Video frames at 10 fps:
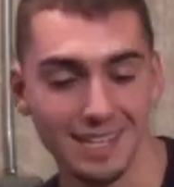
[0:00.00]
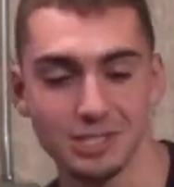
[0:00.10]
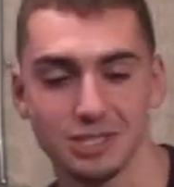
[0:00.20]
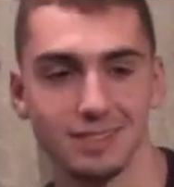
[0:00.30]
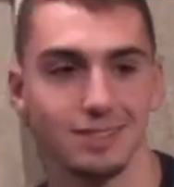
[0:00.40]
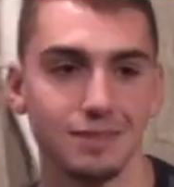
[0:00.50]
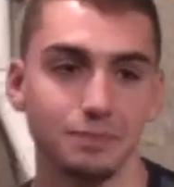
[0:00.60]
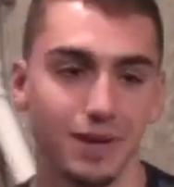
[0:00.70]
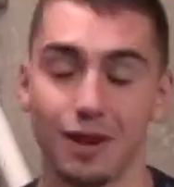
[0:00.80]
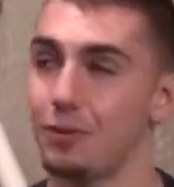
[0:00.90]
I just
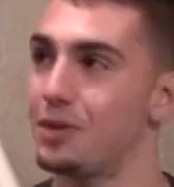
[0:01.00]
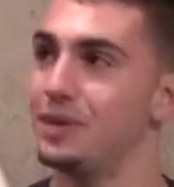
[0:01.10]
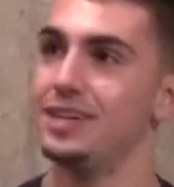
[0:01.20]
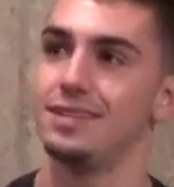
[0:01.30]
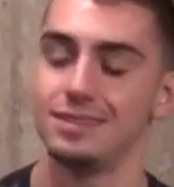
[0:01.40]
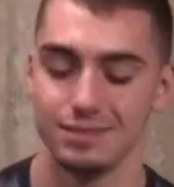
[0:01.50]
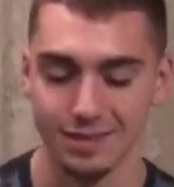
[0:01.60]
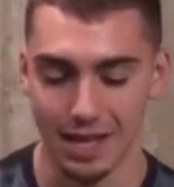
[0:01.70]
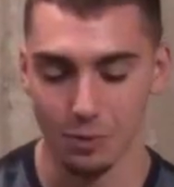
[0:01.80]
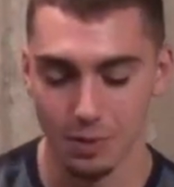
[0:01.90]
I don't want to be
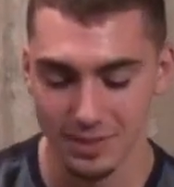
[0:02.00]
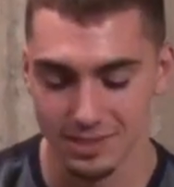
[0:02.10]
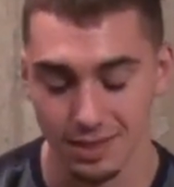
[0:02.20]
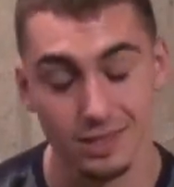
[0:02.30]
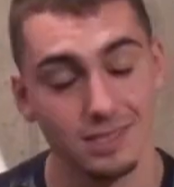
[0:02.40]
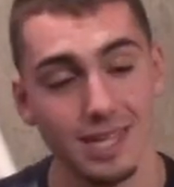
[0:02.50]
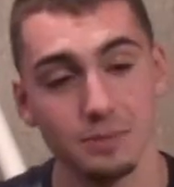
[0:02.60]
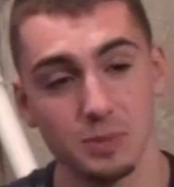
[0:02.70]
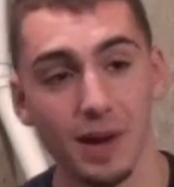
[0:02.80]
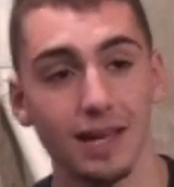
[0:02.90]
I don't want to be stuck in the
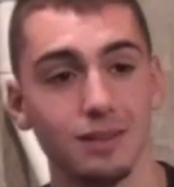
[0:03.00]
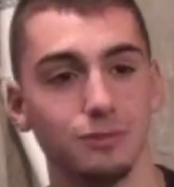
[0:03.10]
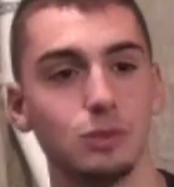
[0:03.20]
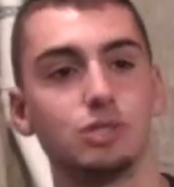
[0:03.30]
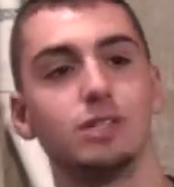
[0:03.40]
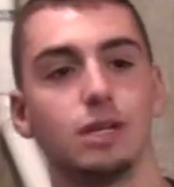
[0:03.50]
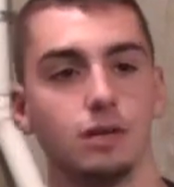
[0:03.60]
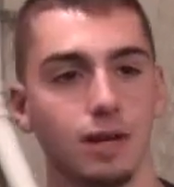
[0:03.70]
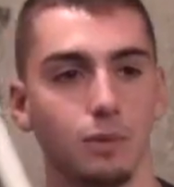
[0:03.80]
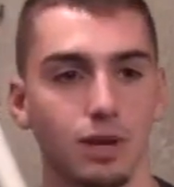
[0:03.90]
same spot in the future. You
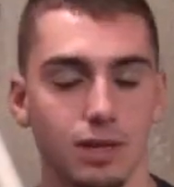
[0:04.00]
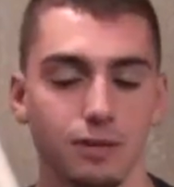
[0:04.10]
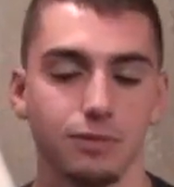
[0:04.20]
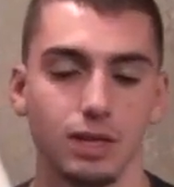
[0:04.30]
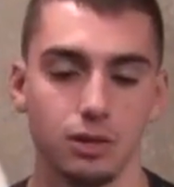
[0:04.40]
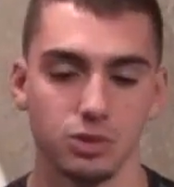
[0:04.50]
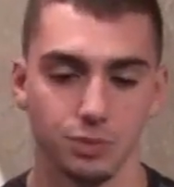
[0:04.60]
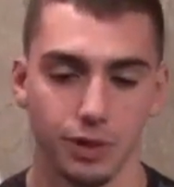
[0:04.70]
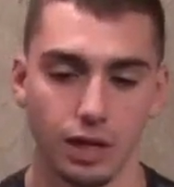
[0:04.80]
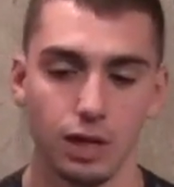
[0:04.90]
know, I want to definitely go
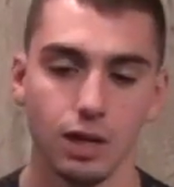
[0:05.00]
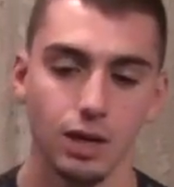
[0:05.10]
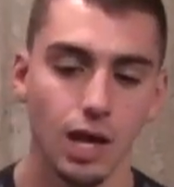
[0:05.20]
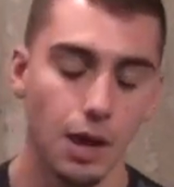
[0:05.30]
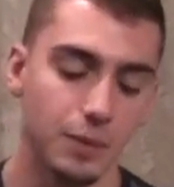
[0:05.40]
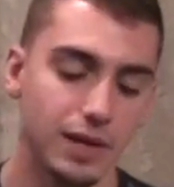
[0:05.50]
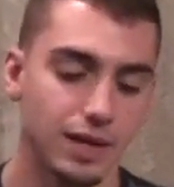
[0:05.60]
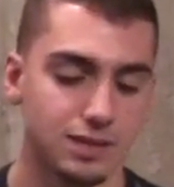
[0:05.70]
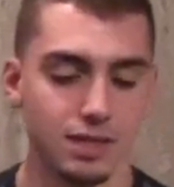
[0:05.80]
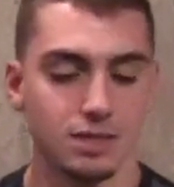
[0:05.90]
somewhere. It'd be
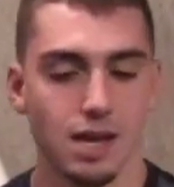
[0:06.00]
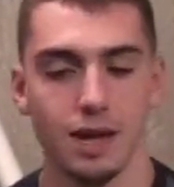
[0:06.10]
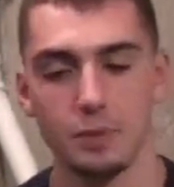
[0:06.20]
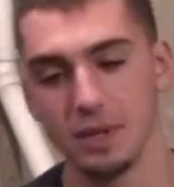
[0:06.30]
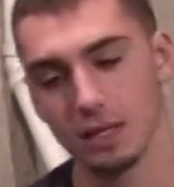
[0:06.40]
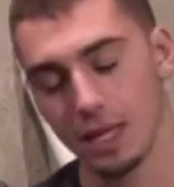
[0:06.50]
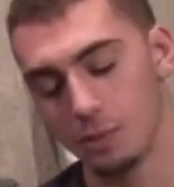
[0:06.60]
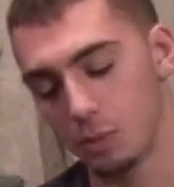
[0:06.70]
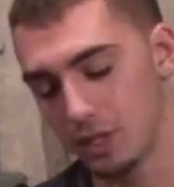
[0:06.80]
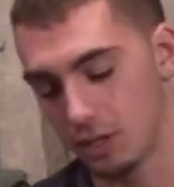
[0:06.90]
nice to get signed, be a
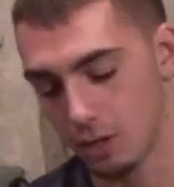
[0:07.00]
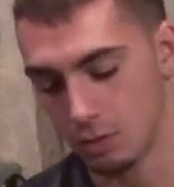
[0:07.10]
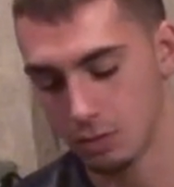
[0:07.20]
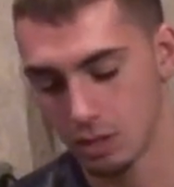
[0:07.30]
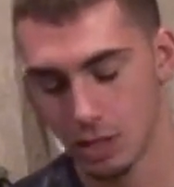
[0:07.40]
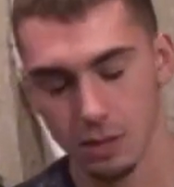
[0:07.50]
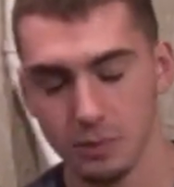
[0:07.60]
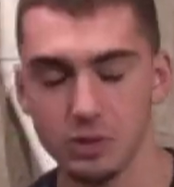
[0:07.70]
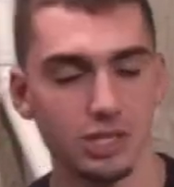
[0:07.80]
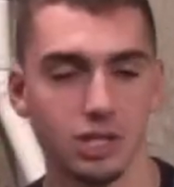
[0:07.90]
label, but you know,
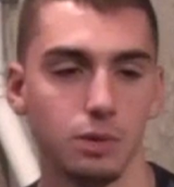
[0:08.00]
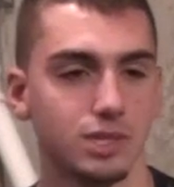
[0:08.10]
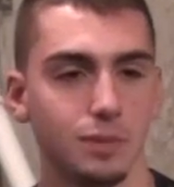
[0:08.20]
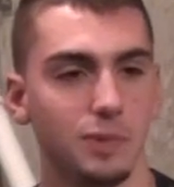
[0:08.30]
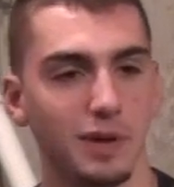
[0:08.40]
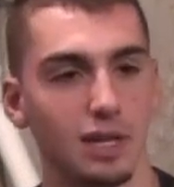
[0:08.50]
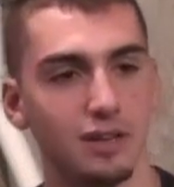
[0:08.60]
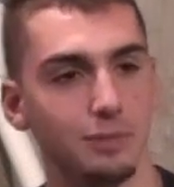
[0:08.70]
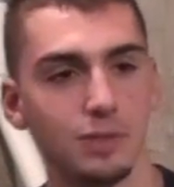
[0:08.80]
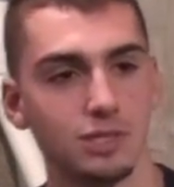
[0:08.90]
music's always gonna be my
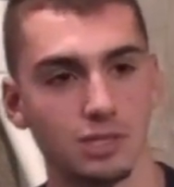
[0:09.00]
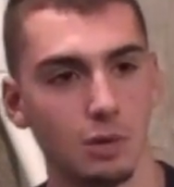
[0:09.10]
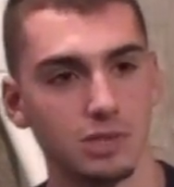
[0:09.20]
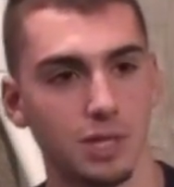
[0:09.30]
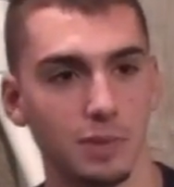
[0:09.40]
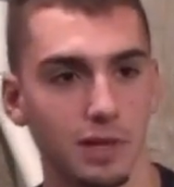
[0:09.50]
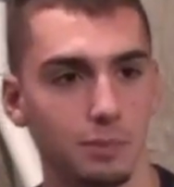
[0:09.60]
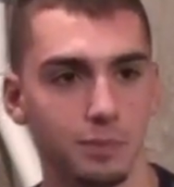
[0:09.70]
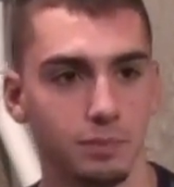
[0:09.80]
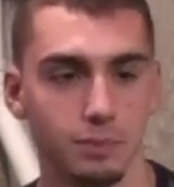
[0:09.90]
life. Music's always gonna be
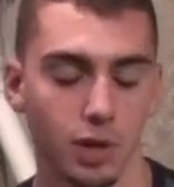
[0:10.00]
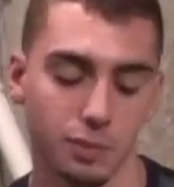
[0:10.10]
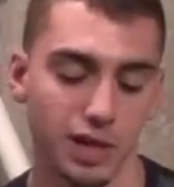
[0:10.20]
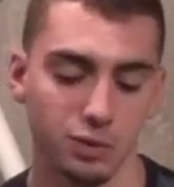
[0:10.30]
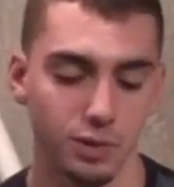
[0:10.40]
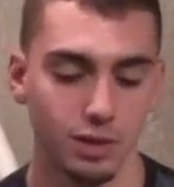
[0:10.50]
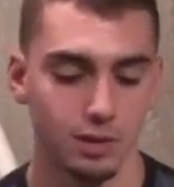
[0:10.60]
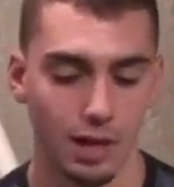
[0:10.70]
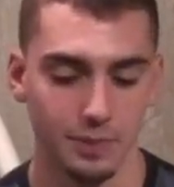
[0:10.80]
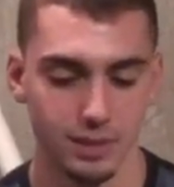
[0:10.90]
part of my career.
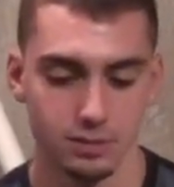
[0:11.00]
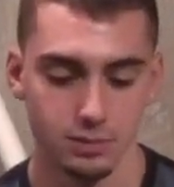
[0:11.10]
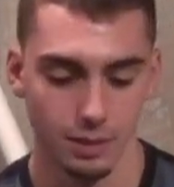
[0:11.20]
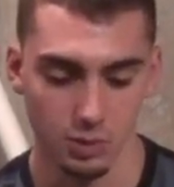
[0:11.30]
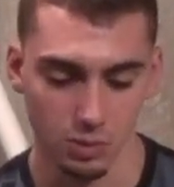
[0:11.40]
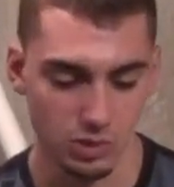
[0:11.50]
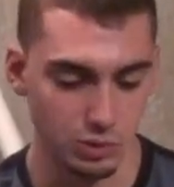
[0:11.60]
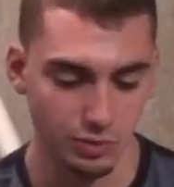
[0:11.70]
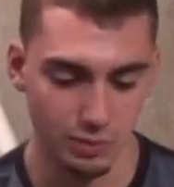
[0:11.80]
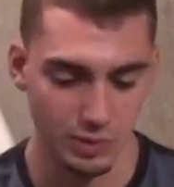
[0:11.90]
I mean, I'm going to
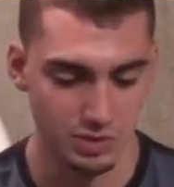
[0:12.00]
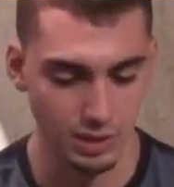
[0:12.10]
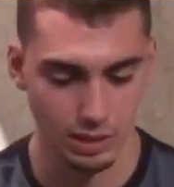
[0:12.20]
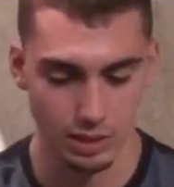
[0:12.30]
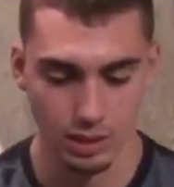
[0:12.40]
school for music.